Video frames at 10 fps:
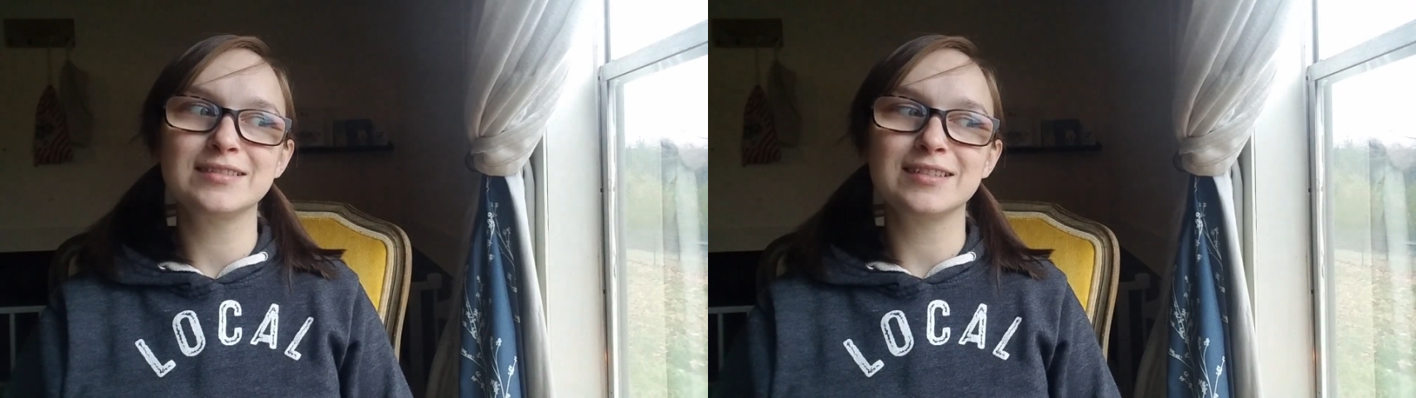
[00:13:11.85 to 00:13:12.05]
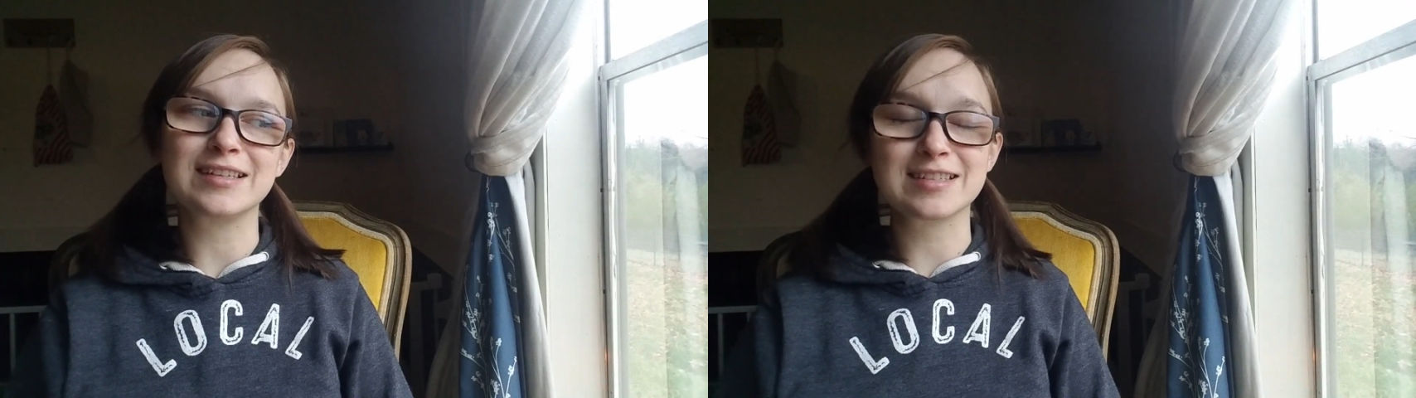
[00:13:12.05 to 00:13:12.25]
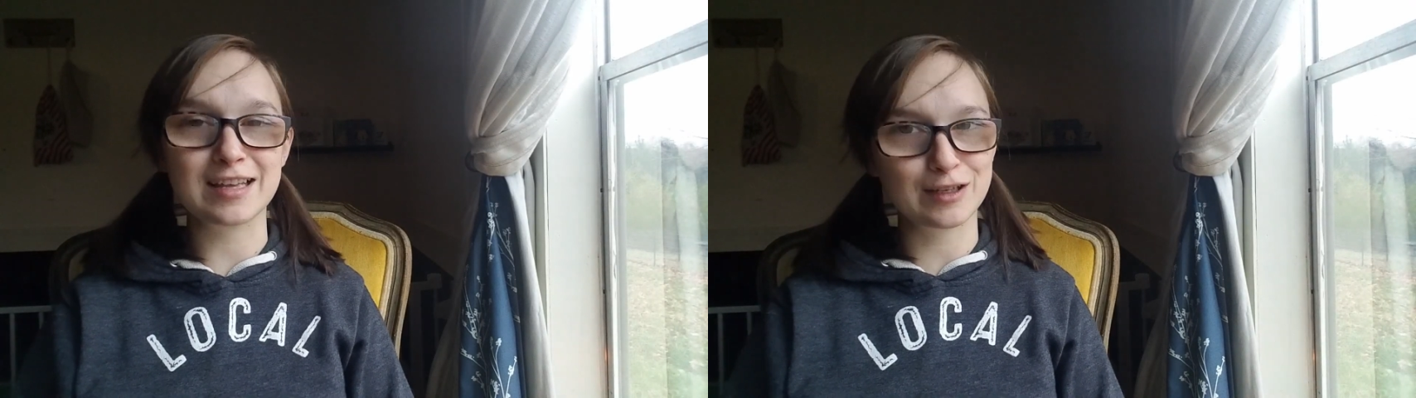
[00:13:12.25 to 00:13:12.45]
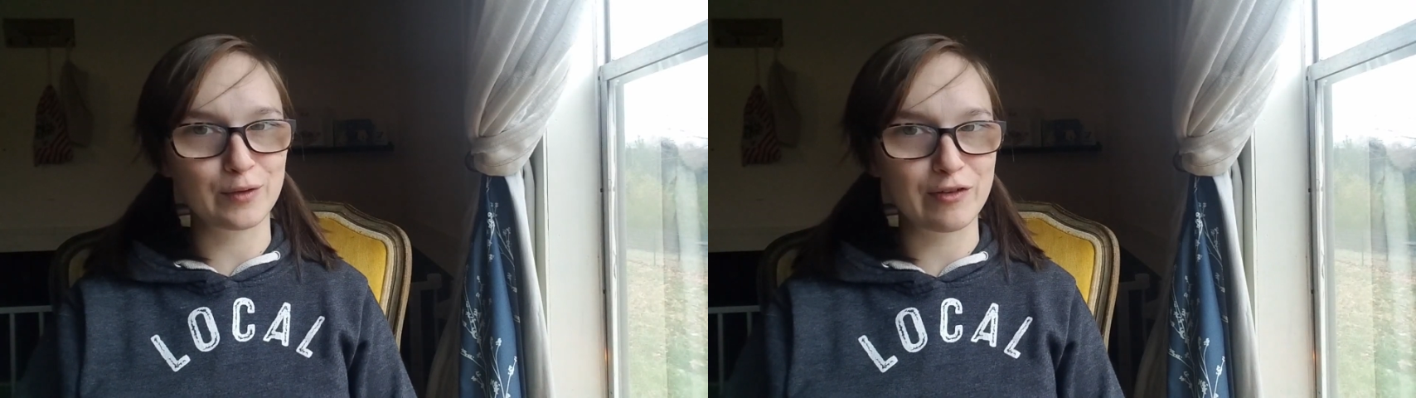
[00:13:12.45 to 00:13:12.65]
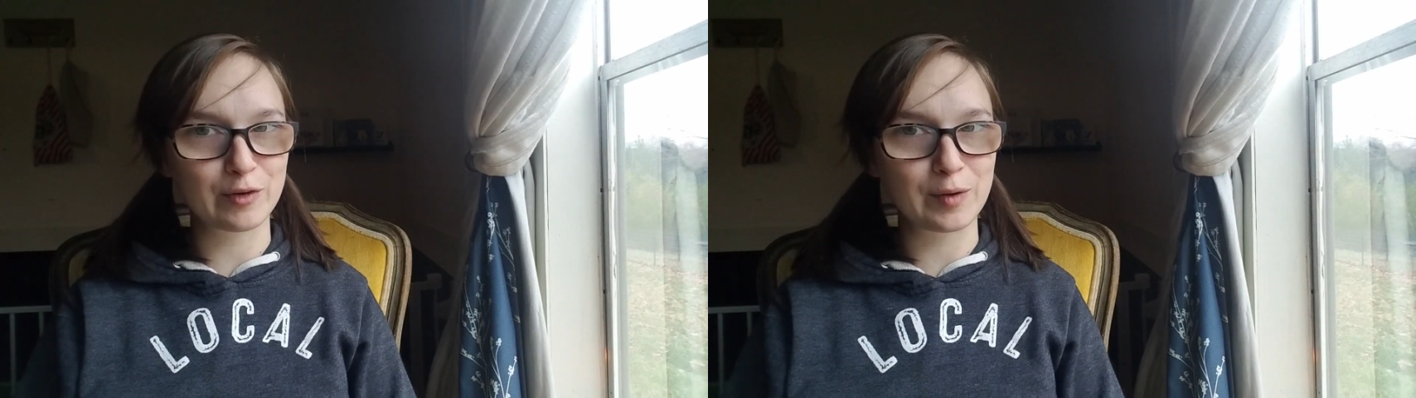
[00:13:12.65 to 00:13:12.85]
a slightly
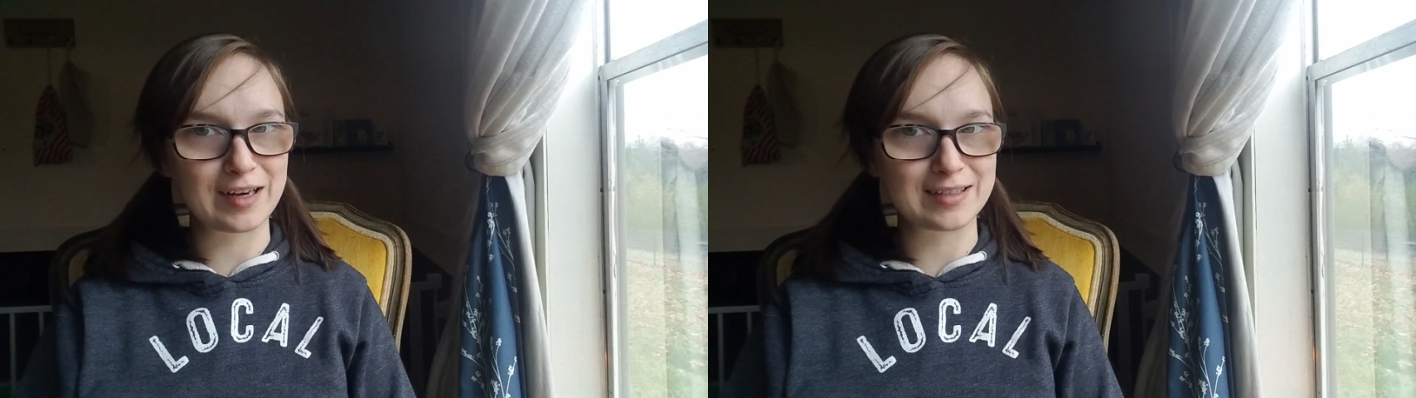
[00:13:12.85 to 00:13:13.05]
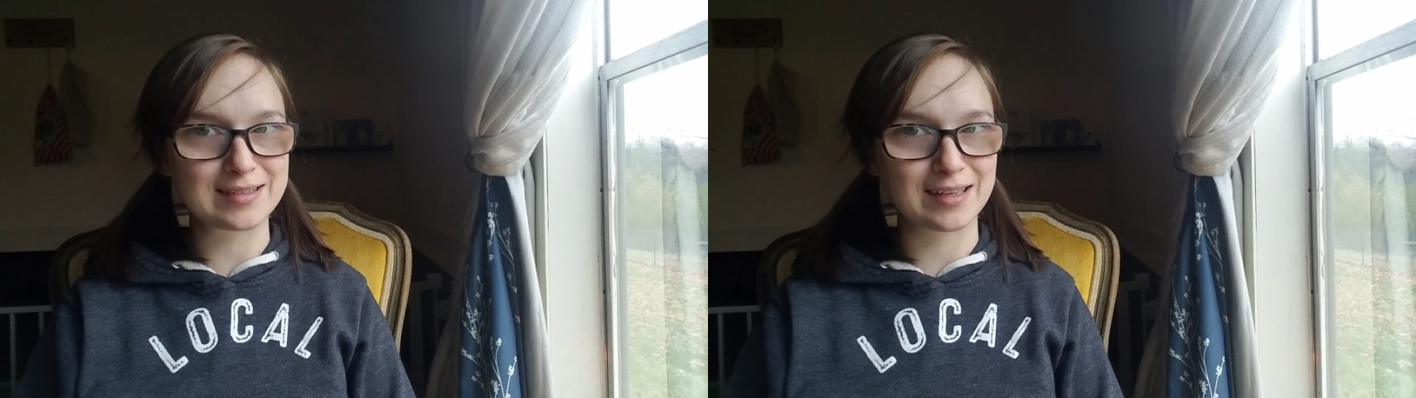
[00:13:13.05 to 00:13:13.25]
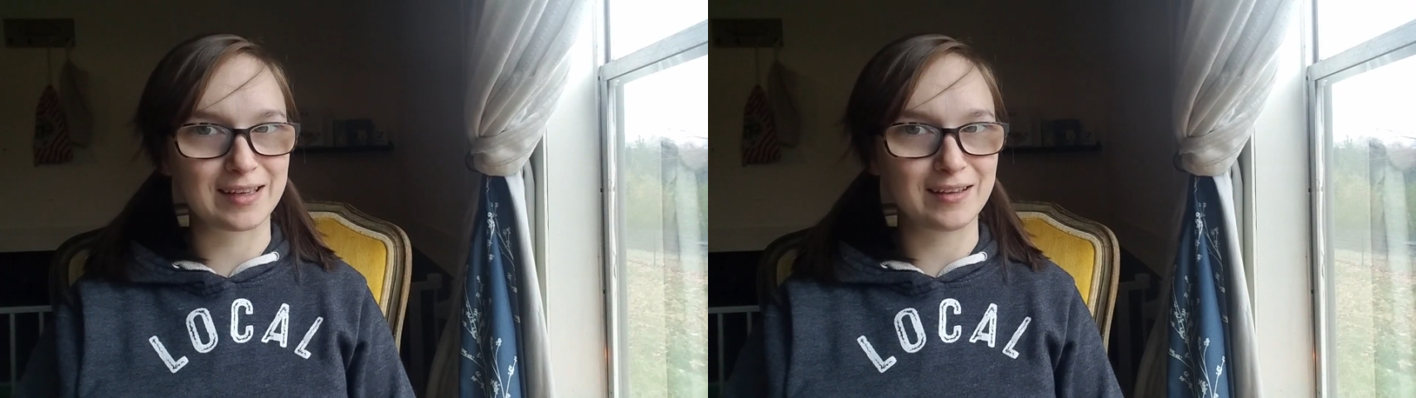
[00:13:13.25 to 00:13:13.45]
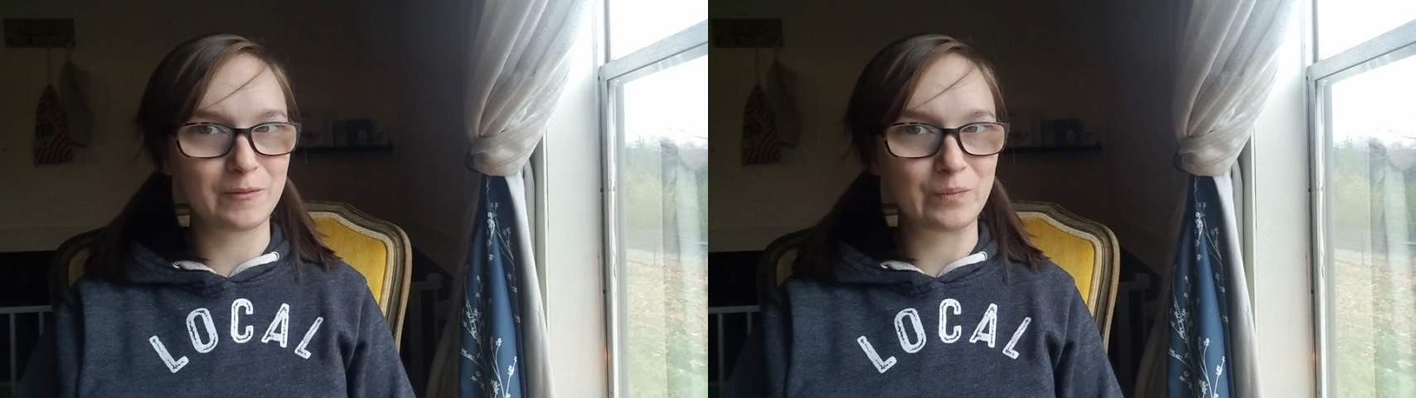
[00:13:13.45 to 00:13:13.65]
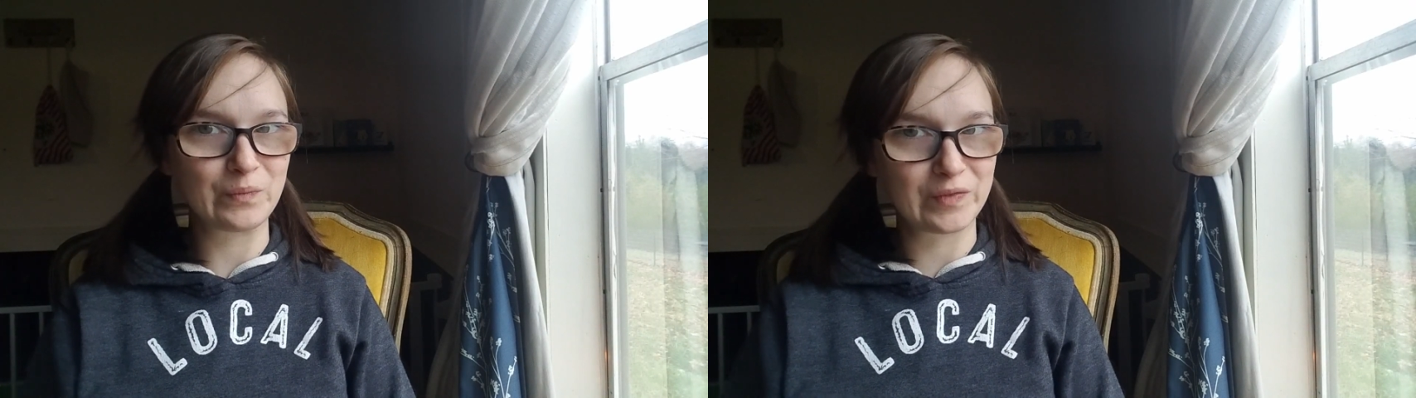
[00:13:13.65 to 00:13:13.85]
rougher pregnancy
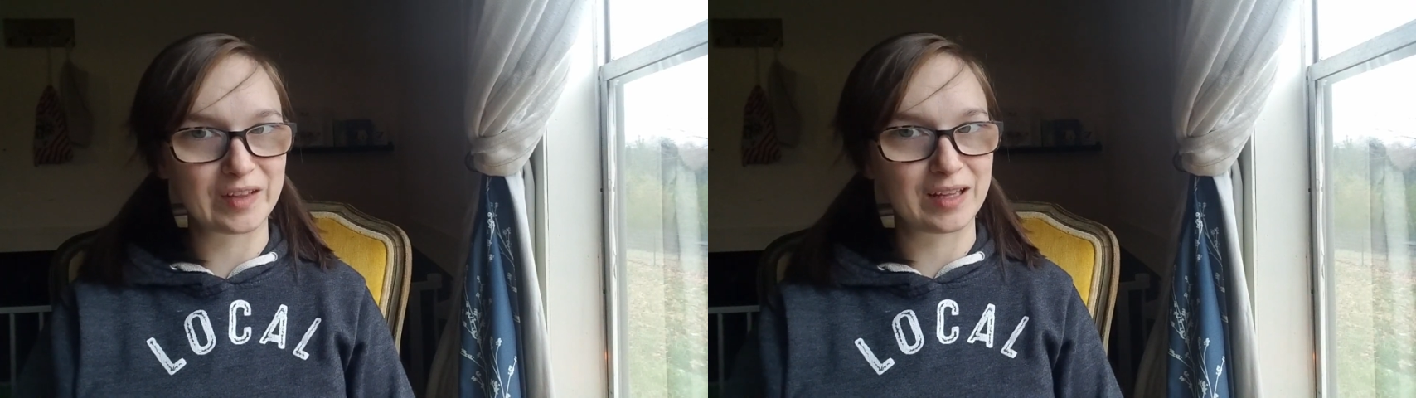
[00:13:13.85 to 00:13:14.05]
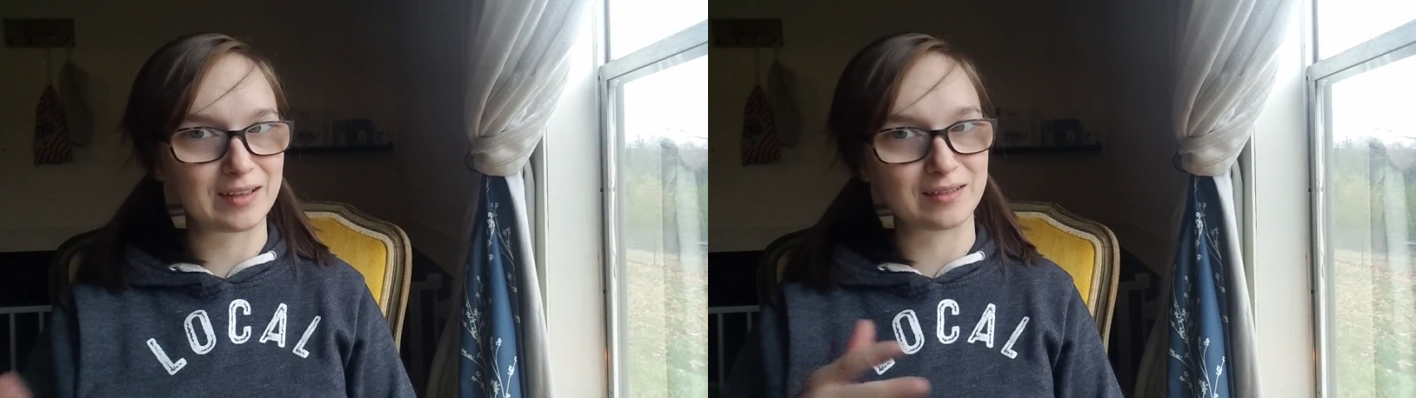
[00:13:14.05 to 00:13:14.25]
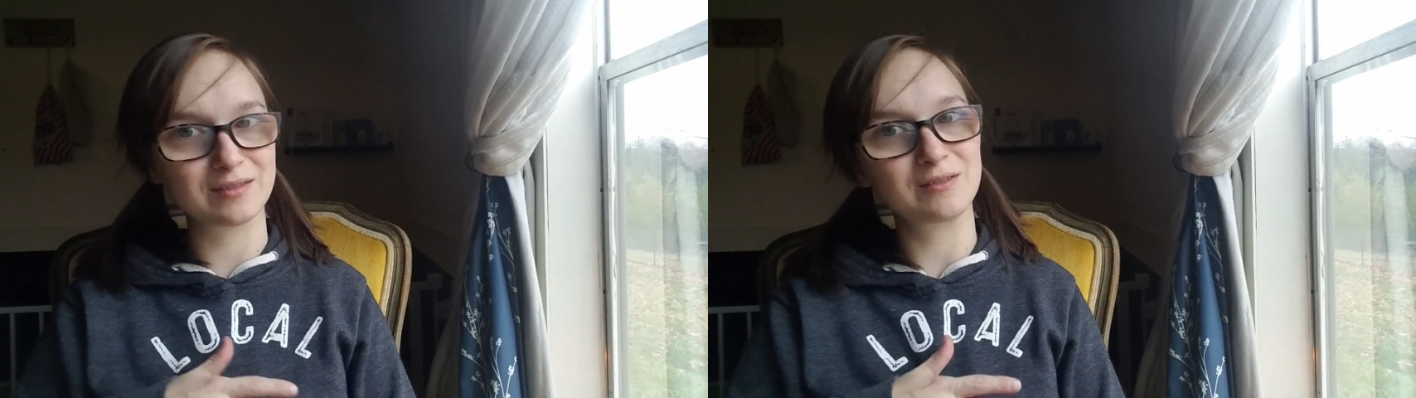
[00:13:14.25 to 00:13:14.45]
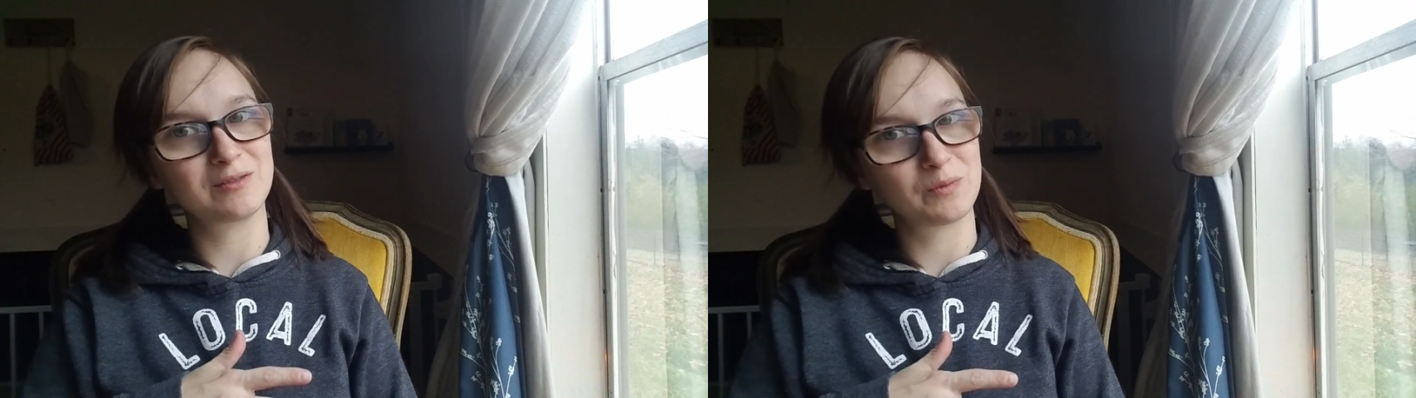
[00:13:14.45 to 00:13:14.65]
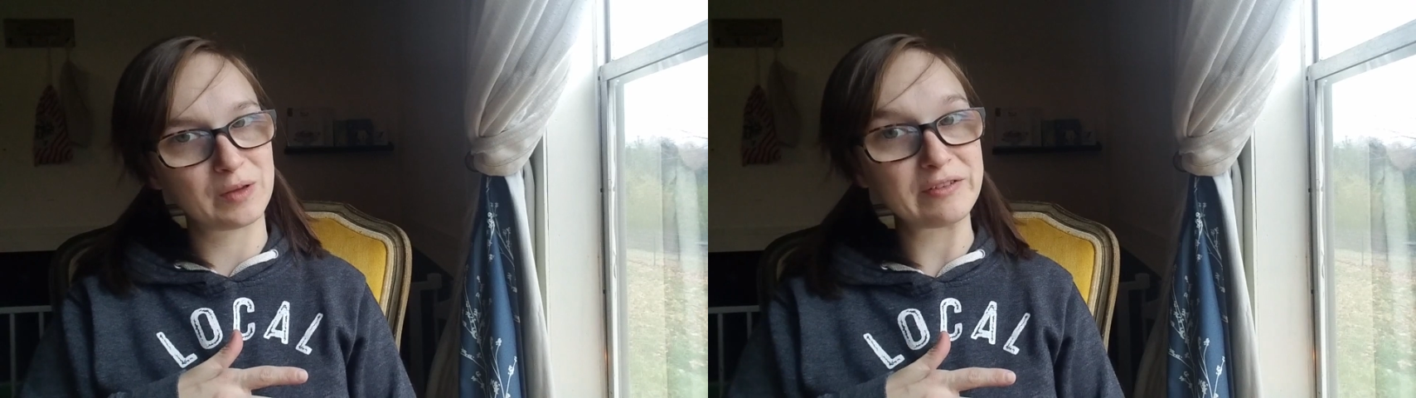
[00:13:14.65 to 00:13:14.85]
than
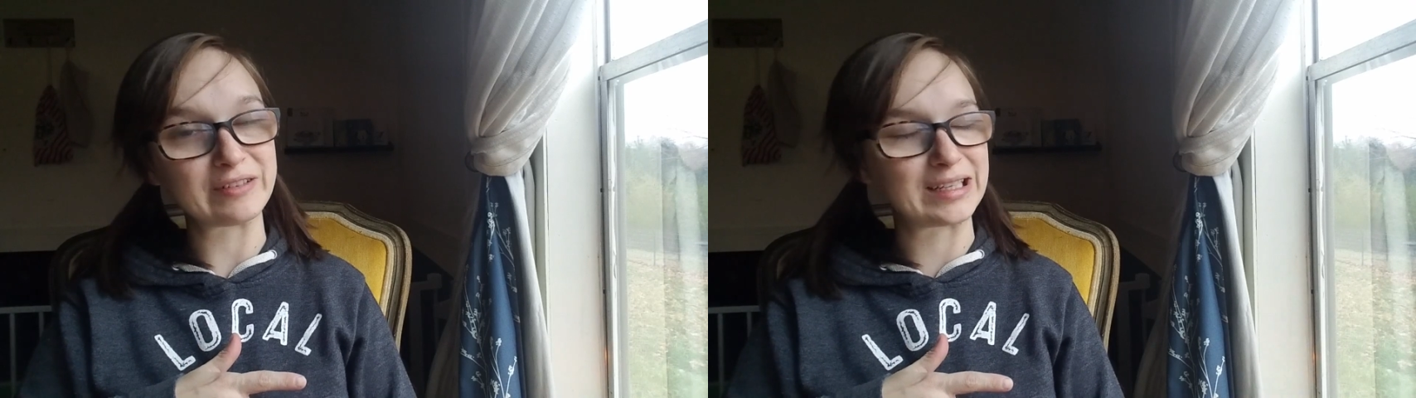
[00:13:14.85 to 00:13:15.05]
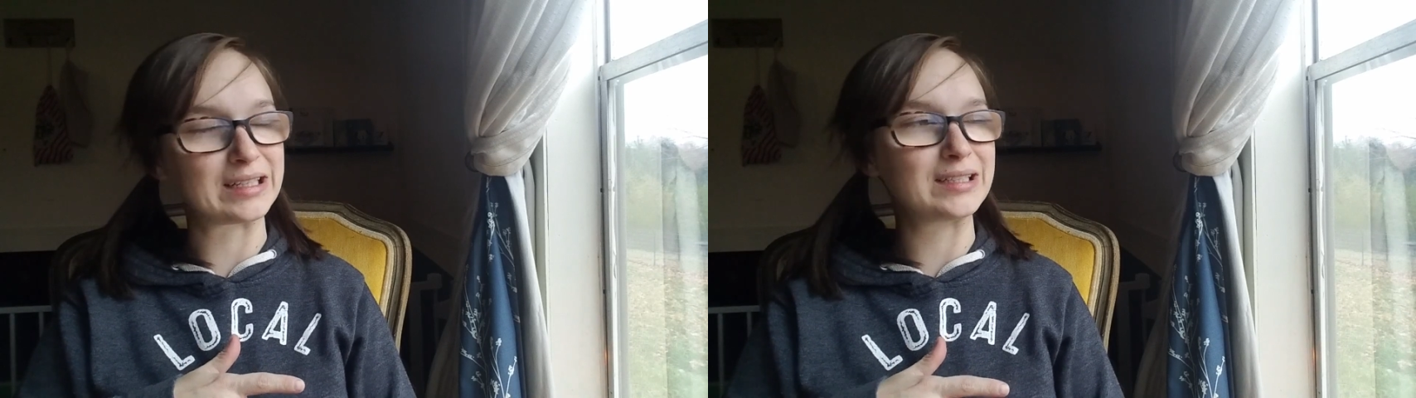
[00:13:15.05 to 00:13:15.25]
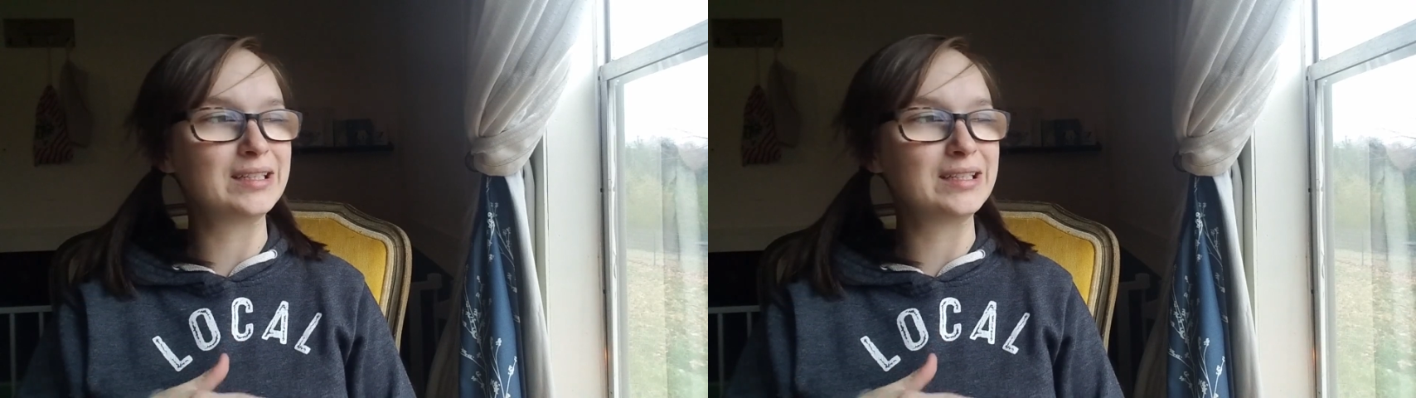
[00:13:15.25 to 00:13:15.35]
with Finn.